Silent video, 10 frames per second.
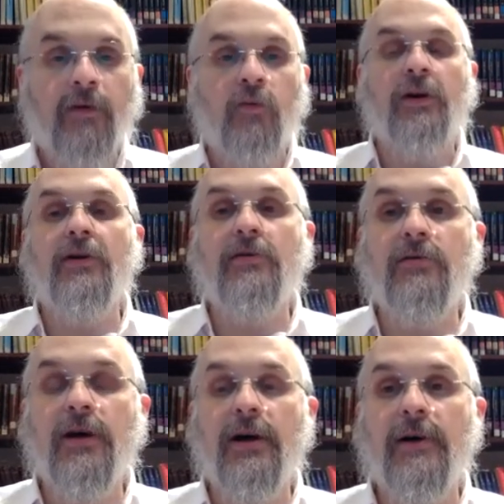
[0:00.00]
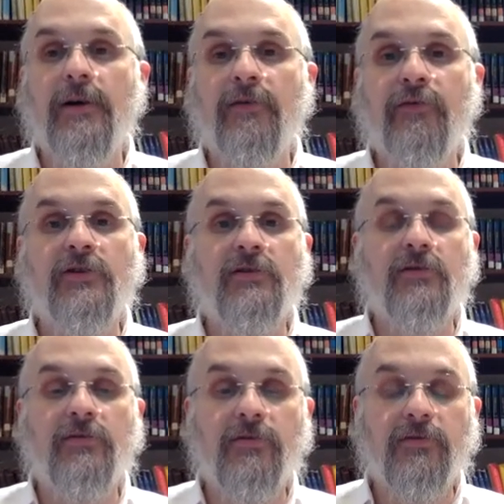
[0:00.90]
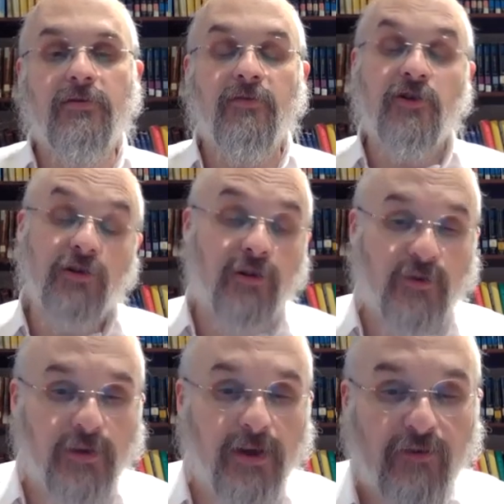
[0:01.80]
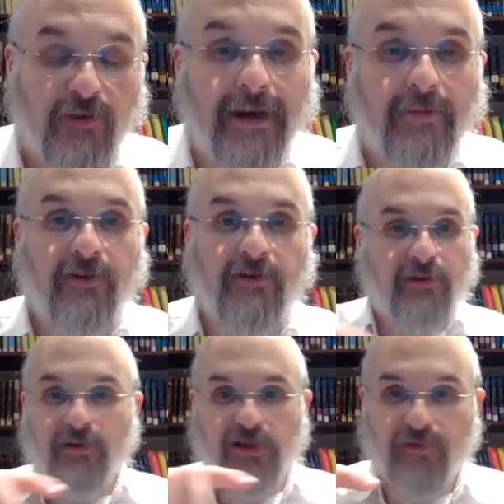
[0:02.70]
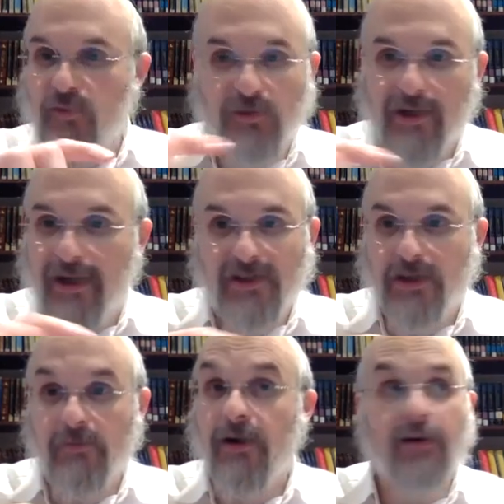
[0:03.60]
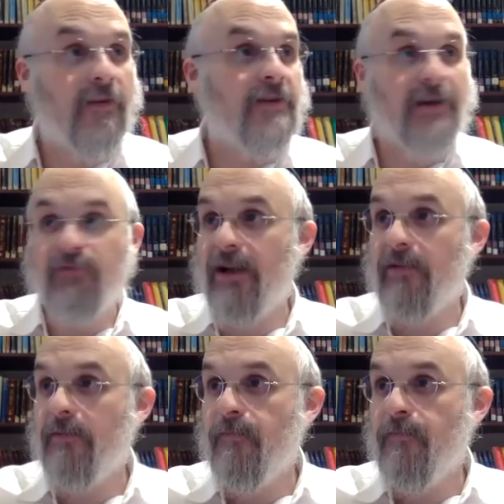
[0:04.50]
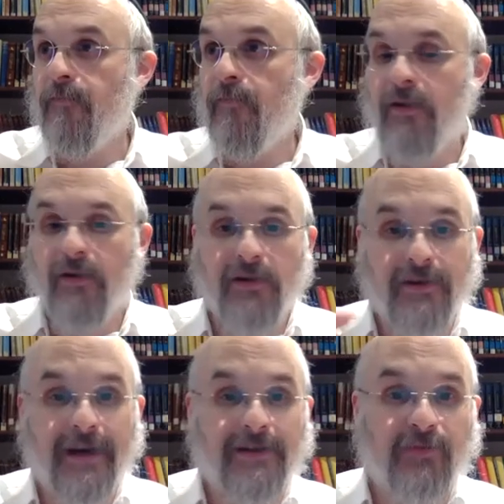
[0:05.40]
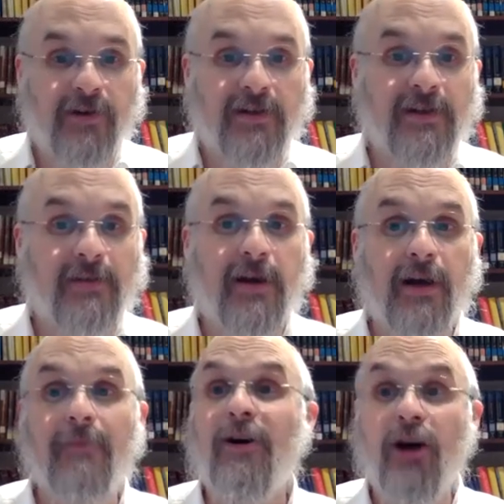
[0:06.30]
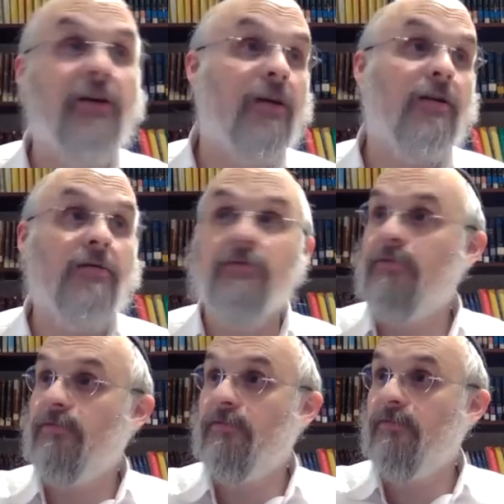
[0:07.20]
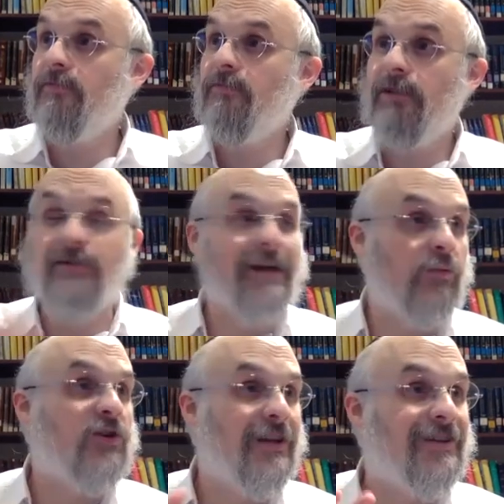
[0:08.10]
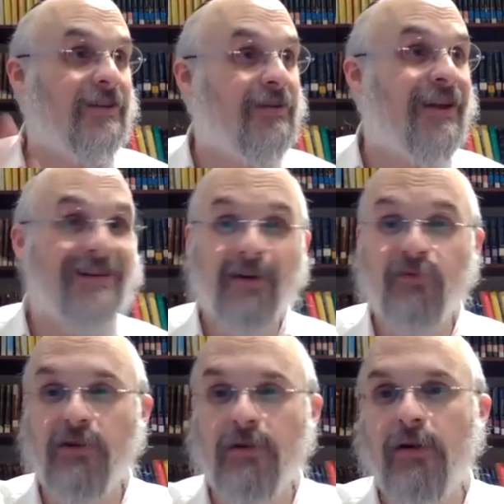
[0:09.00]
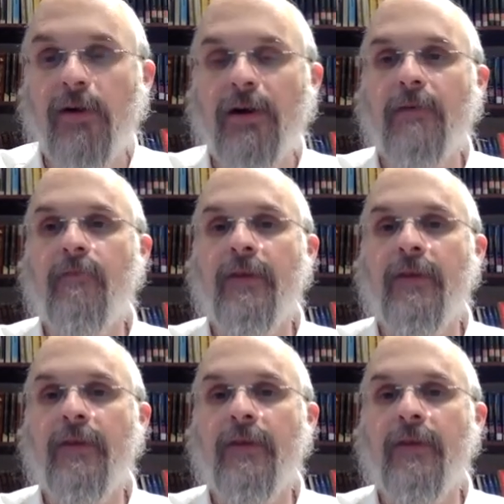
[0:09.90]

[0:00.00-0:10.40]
We're going to first, we should have done this really on Friday, but there's just a few more lines in the Gemara on this subject, because the next subject is going to become about KAARAH. Sandwich, that's going to be the next subject in the Gemara.